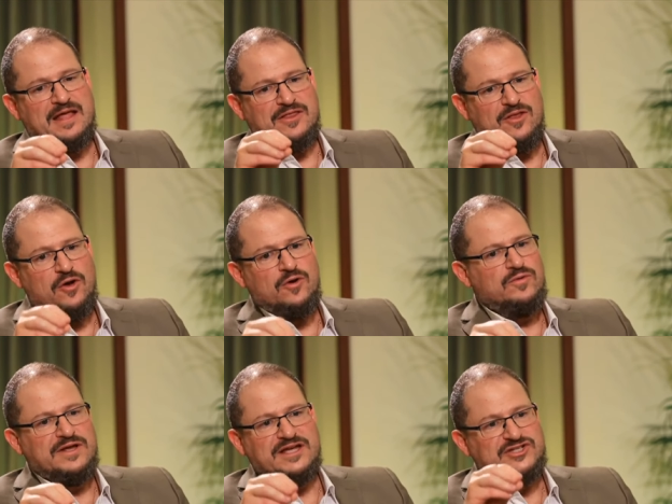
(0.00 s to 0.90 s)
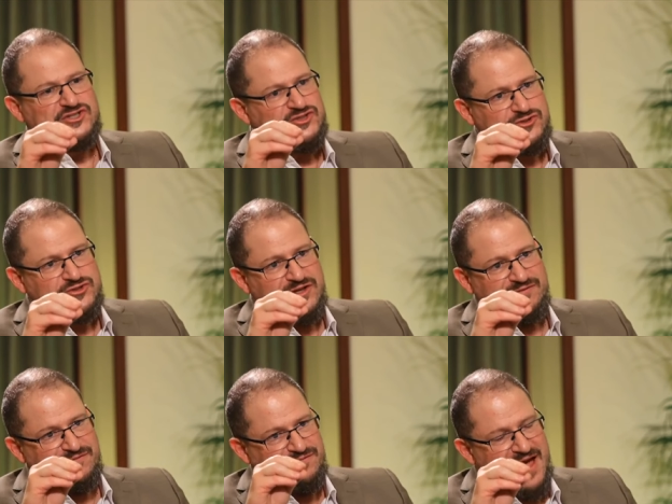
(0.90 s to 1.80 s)
not only a, the
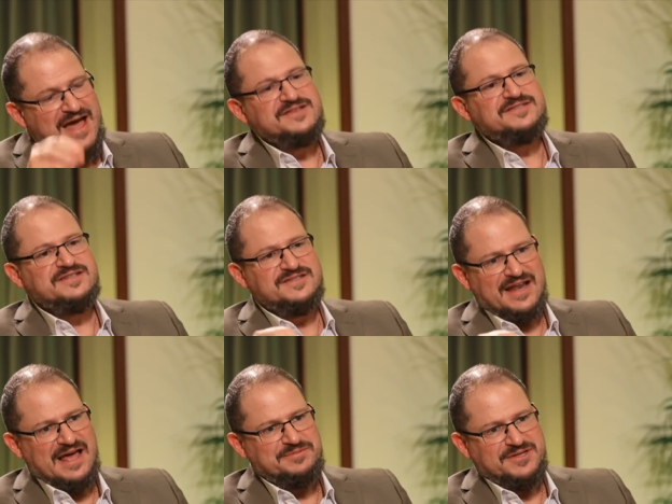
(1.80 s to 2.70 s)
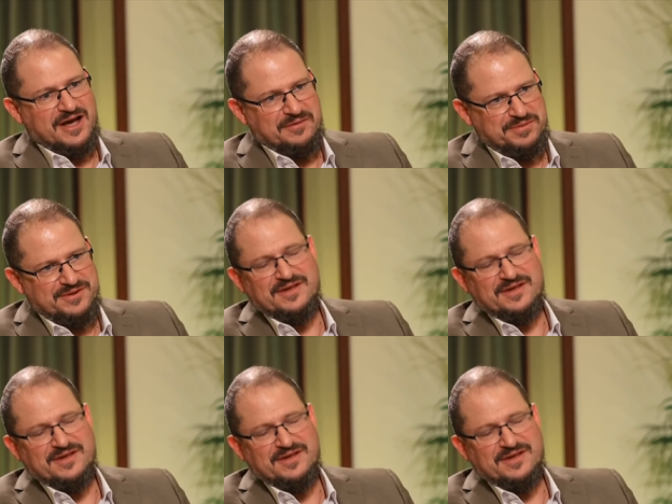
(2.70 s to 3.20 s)
fastest laptop,